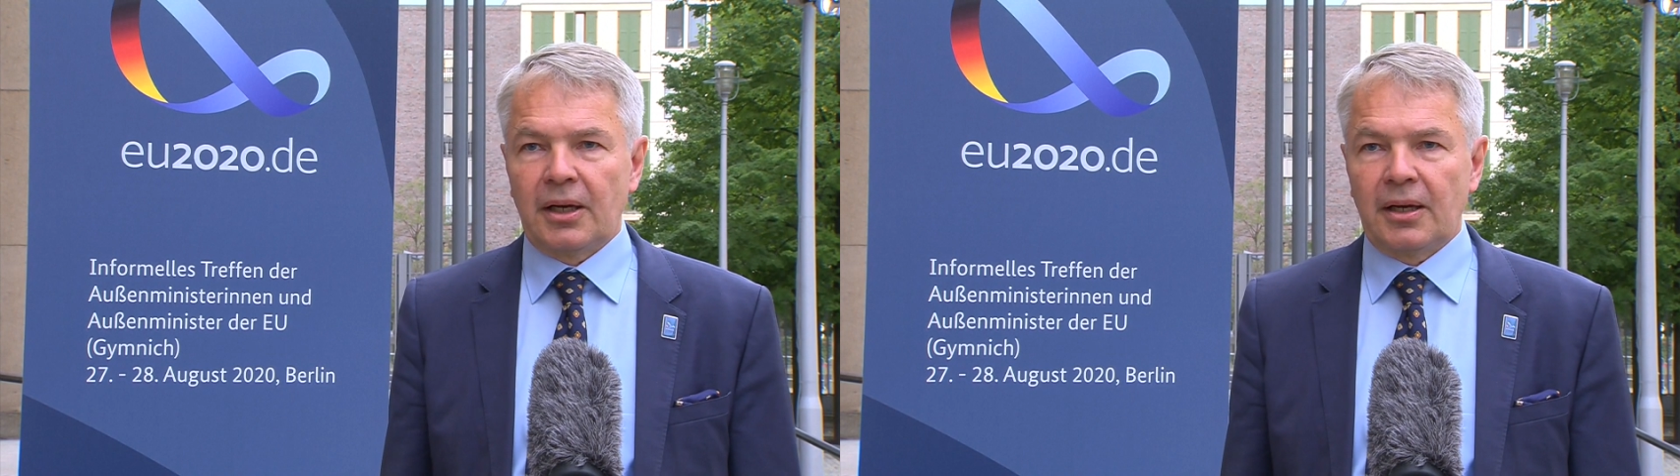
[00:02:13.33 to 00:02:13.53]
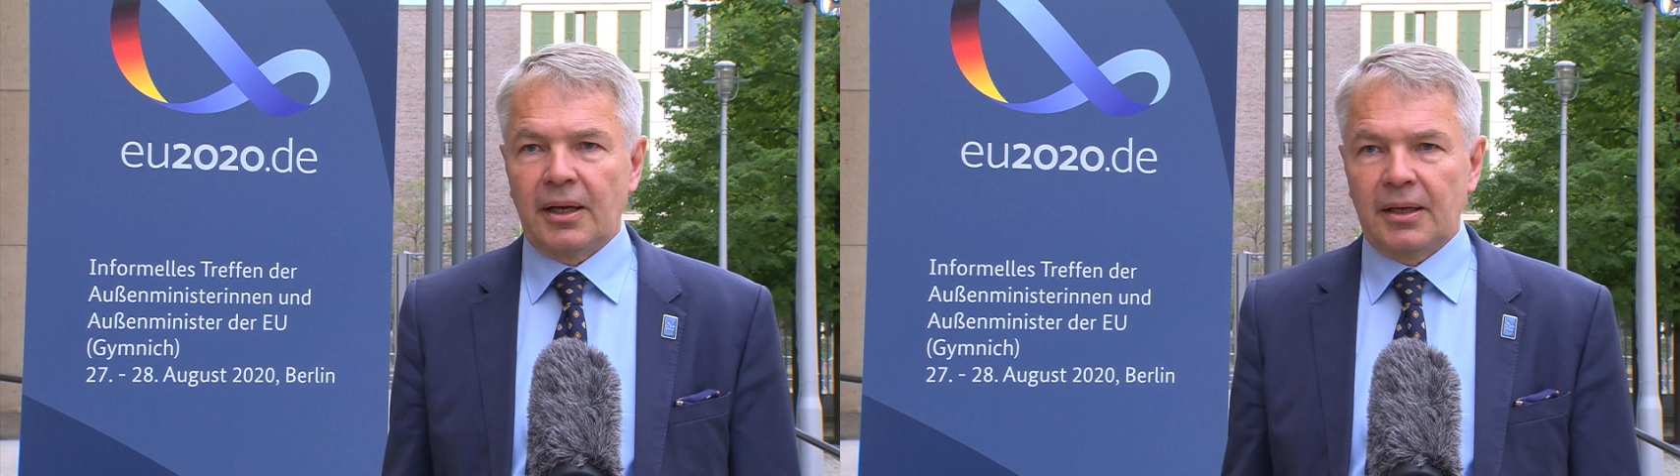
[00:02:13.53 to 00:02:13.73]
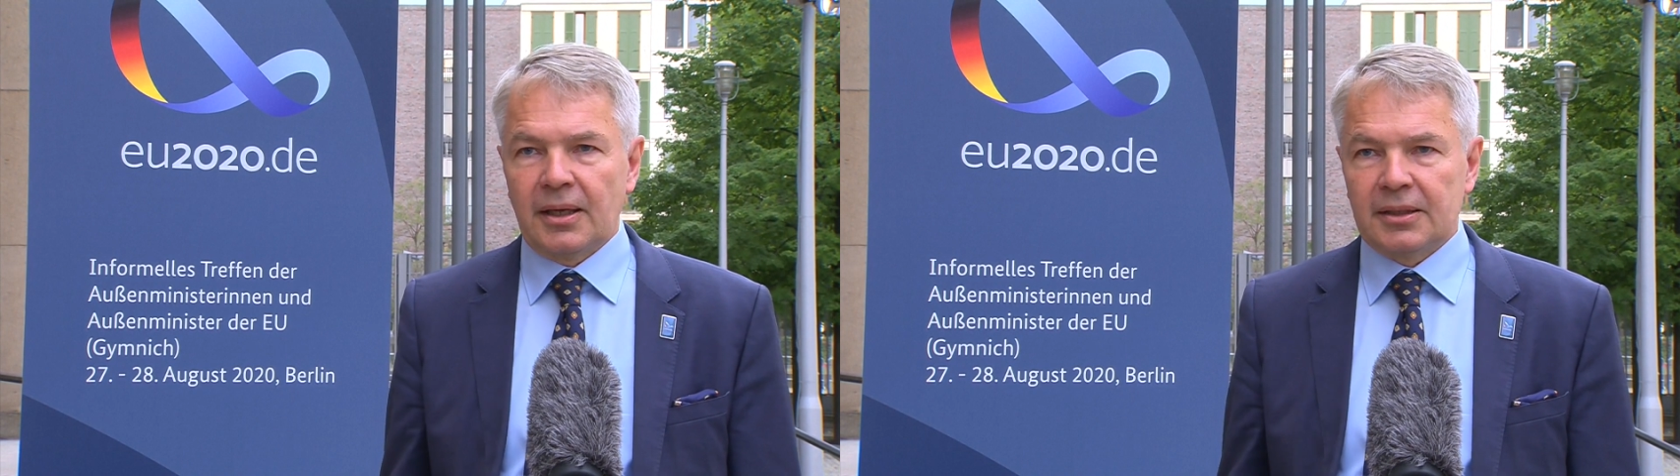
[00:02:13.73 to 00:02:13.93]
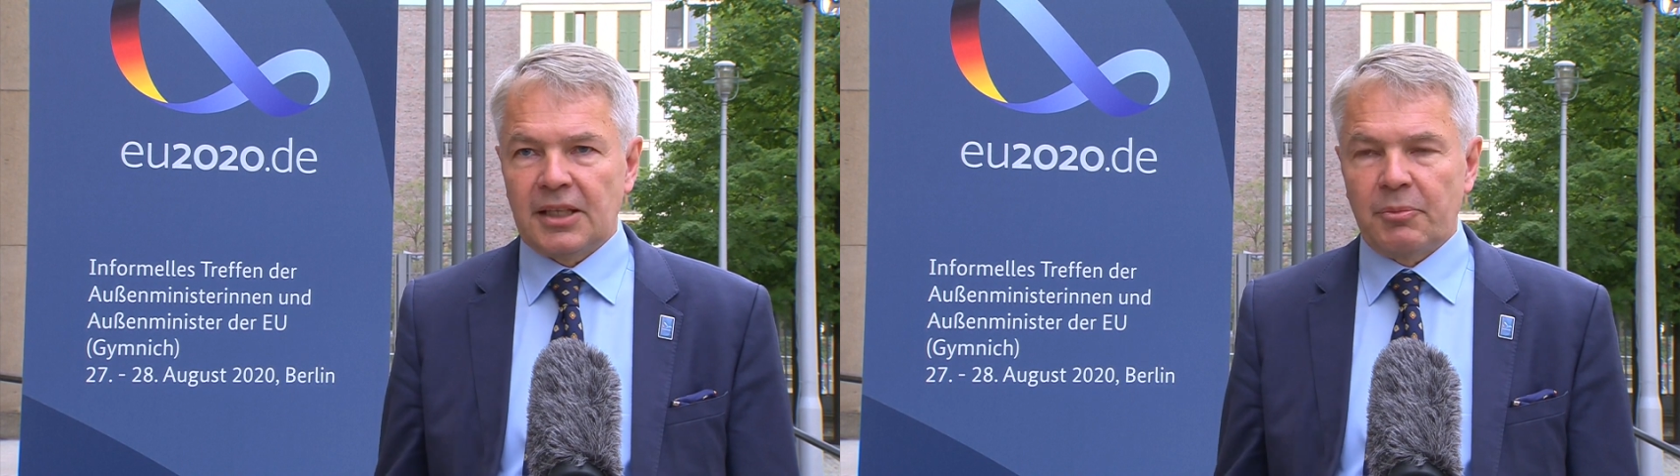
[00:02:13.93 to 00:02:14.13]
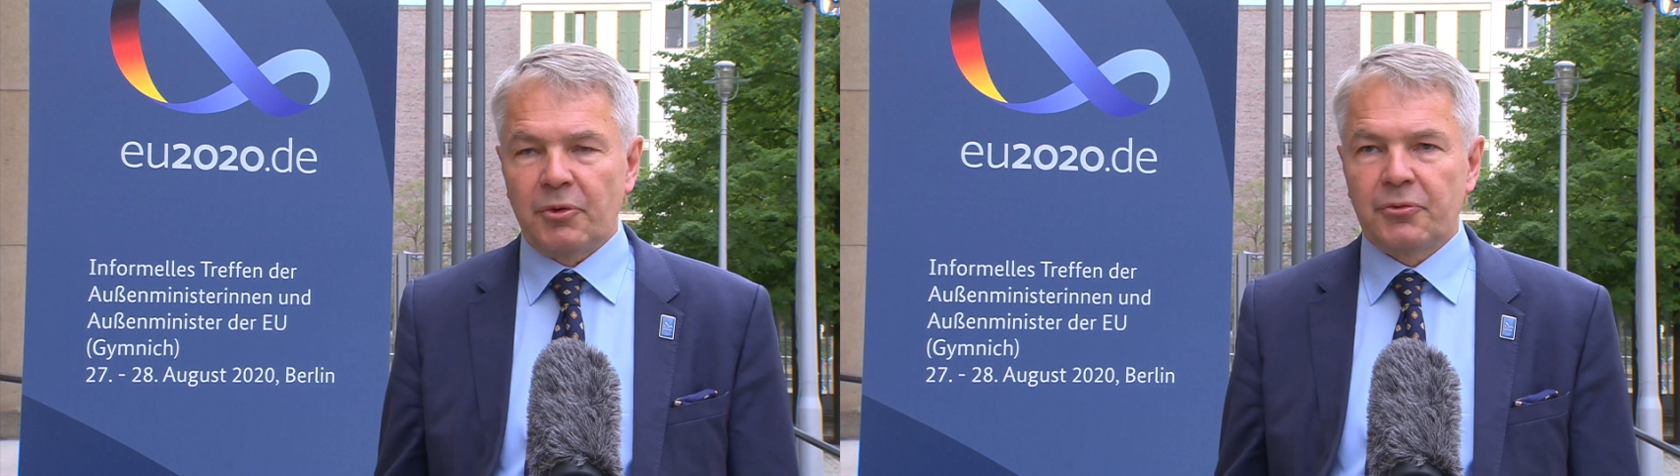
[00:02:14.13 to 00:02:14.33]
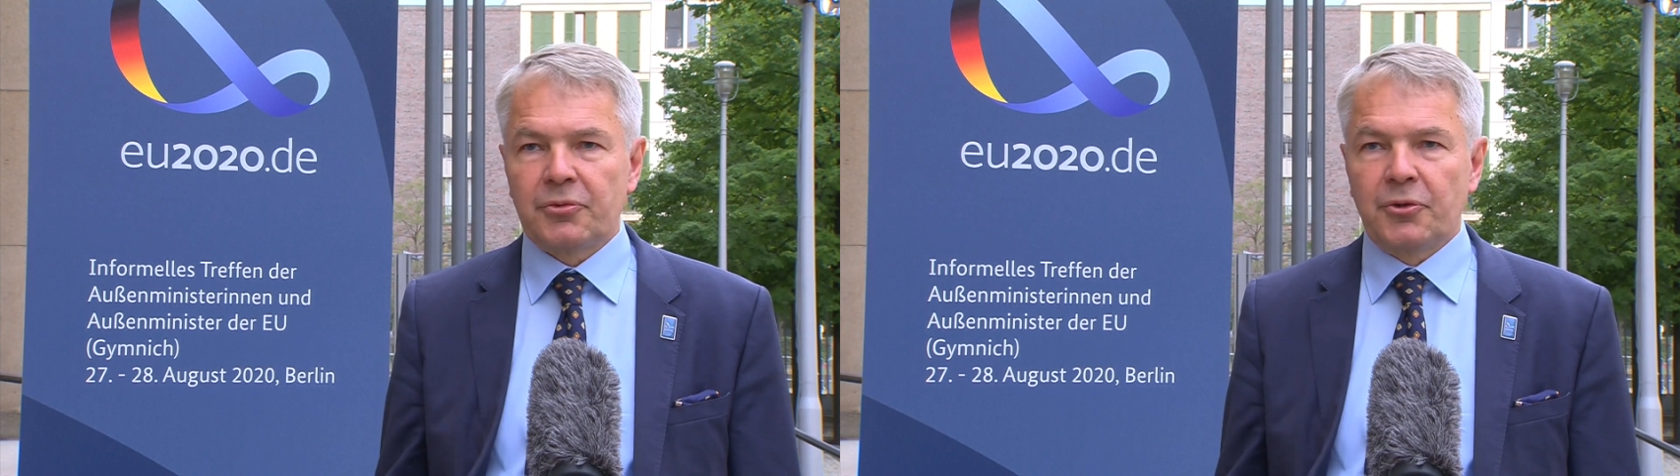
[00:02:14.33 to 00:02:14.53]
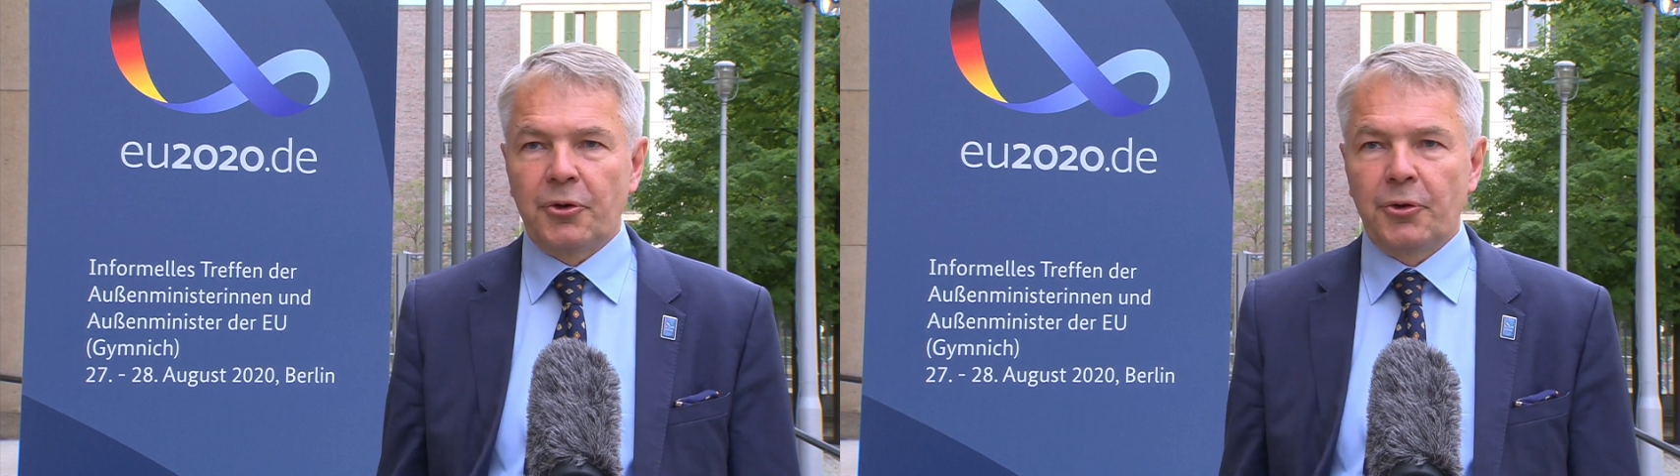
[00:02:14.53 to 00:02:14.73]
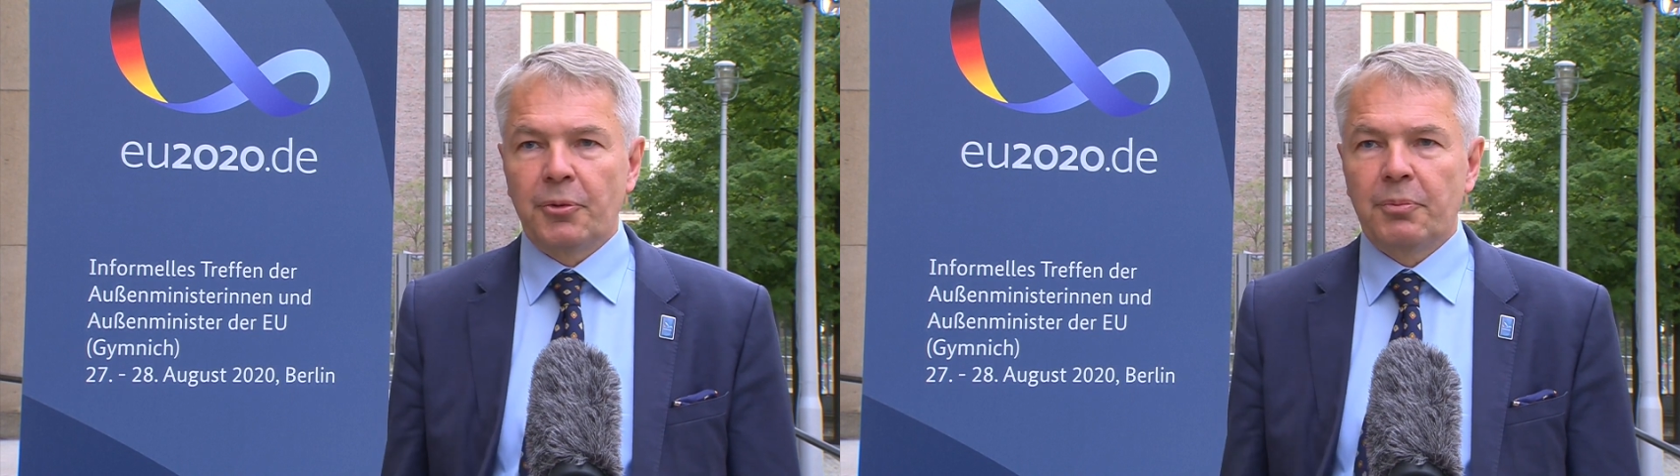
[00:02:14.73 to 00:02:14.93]
and some of the
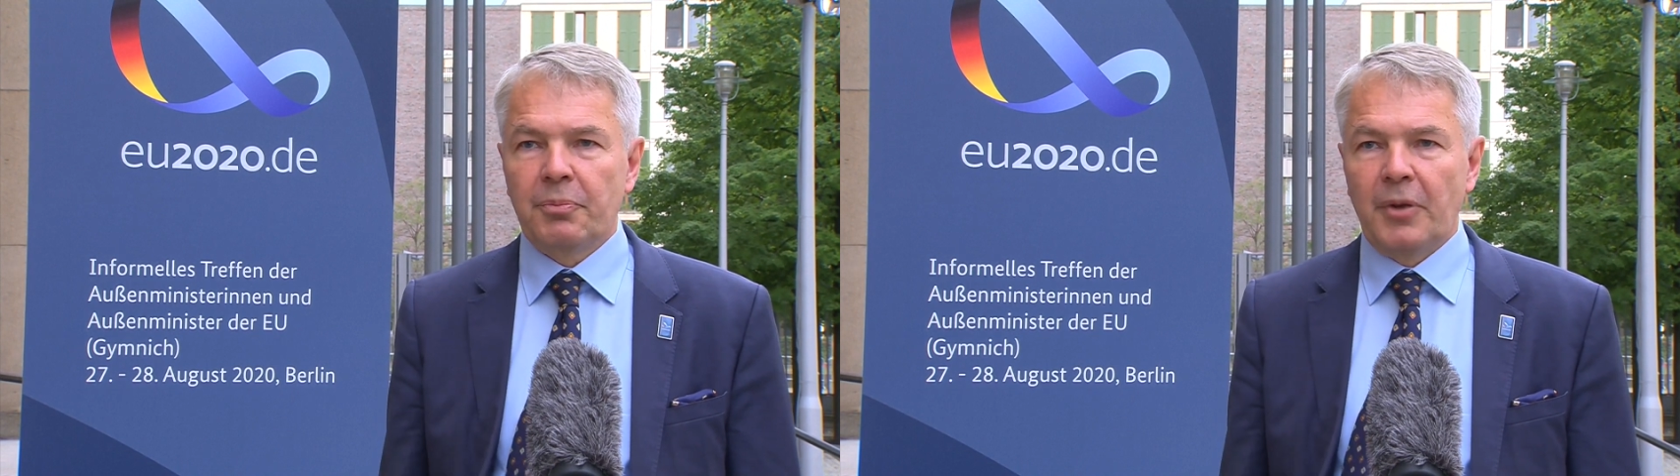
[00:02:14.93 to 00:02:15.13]
new